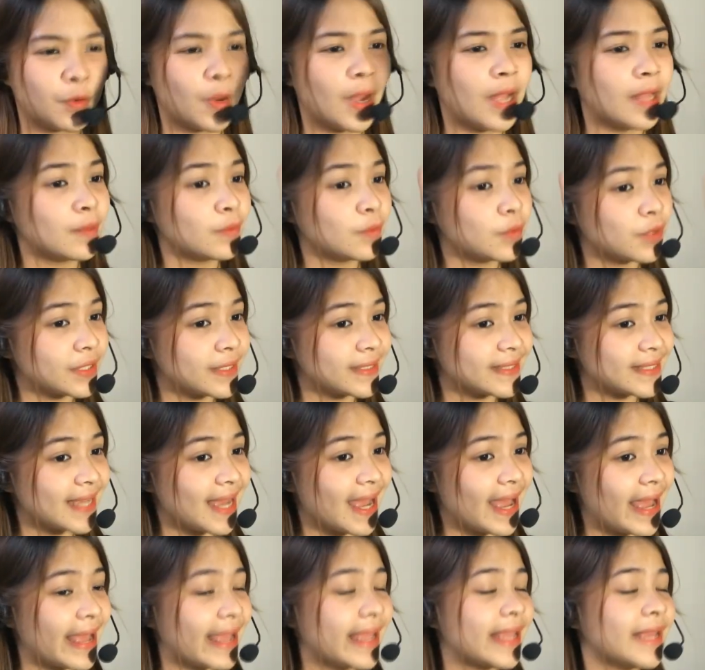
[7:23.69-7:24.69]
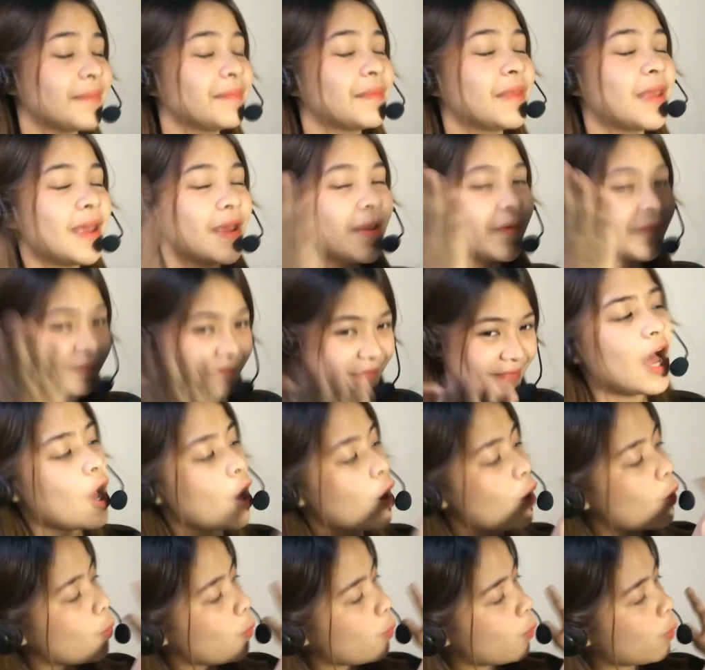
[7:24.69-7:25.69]
One more time.
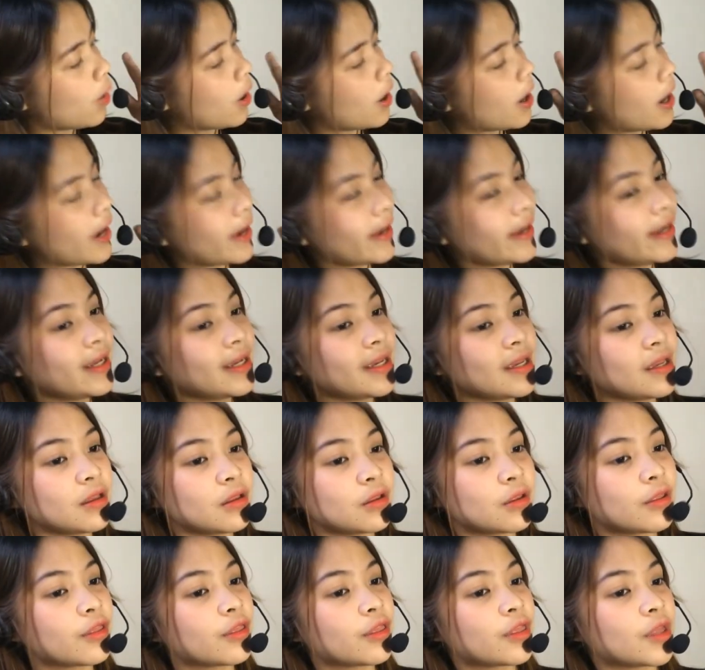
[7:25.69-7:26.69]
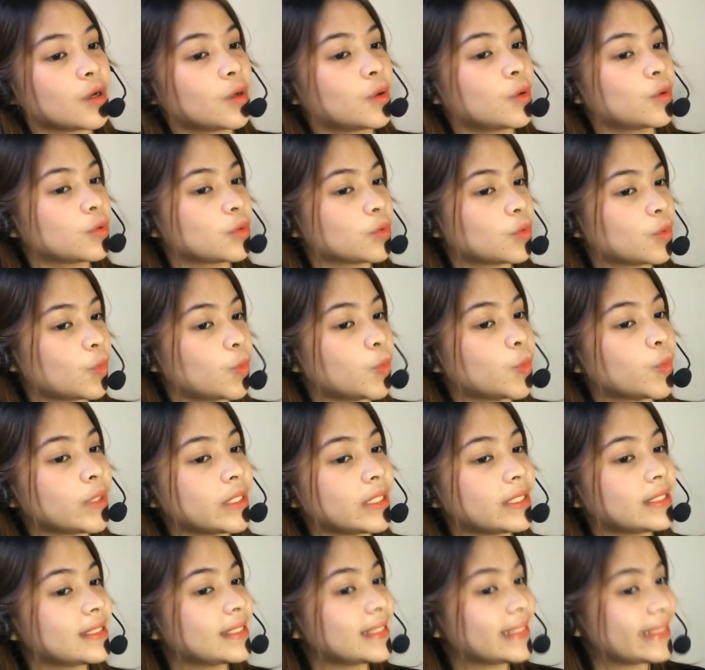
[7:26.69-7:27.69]
Why don't
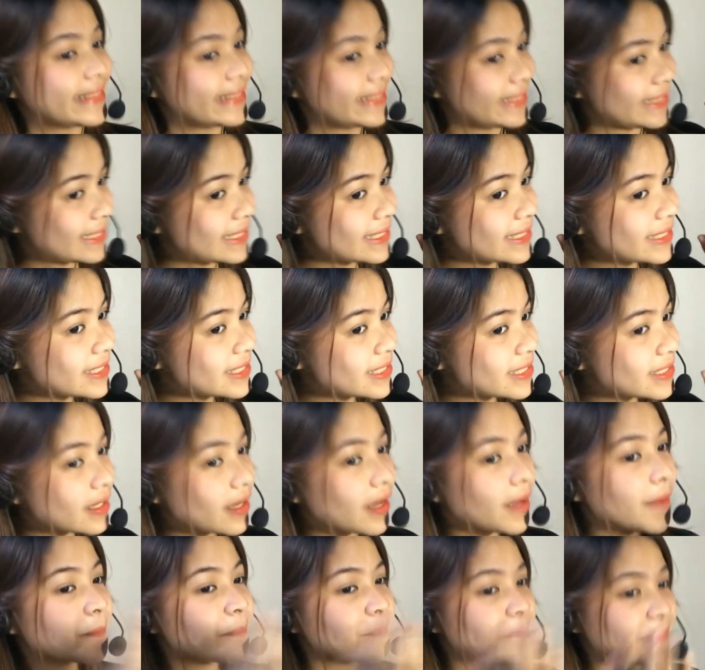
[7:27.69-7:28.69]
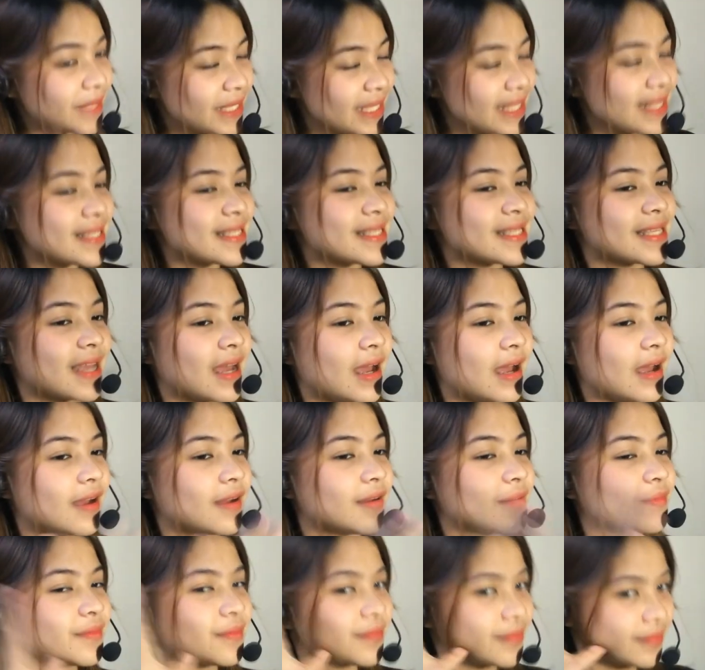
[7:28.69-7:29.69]
we eat pizza? She
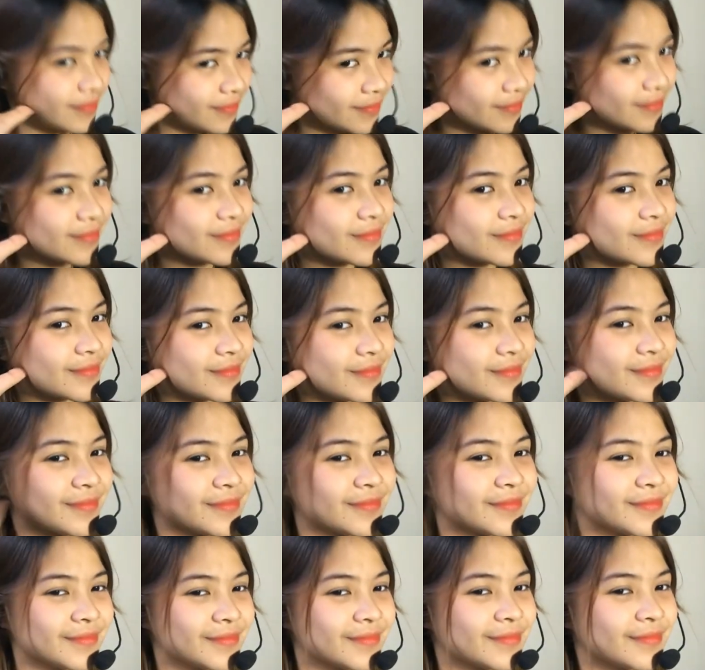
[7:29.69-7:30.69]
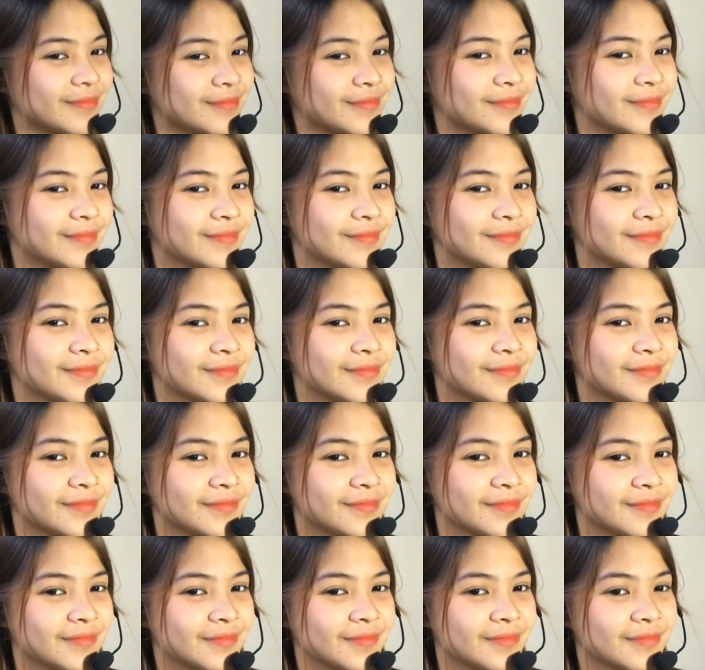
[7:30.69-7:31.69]
ain't cool
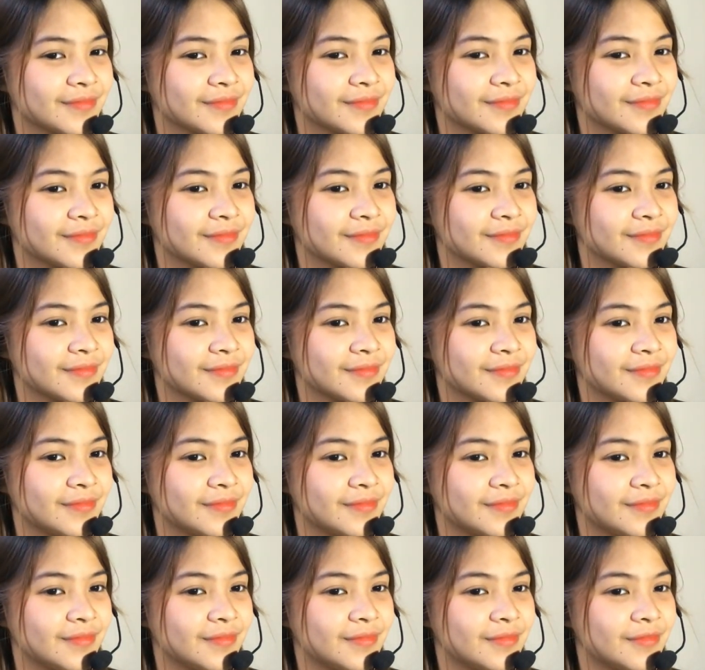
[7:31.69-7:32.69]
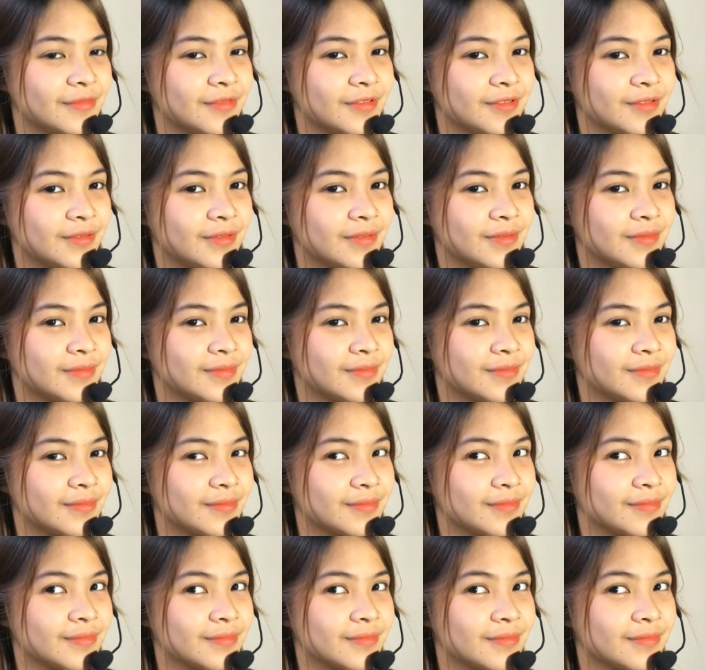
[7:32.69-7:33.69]
now, but these my
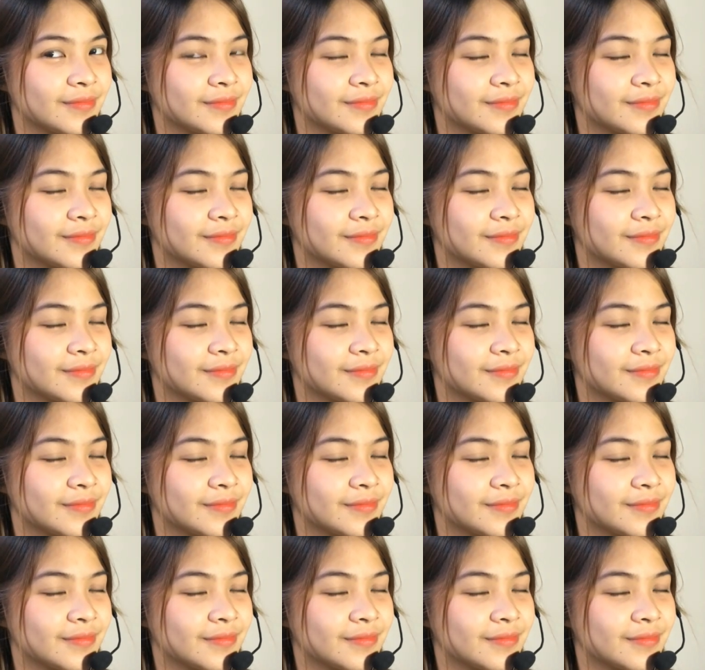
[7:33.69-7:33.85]
rules.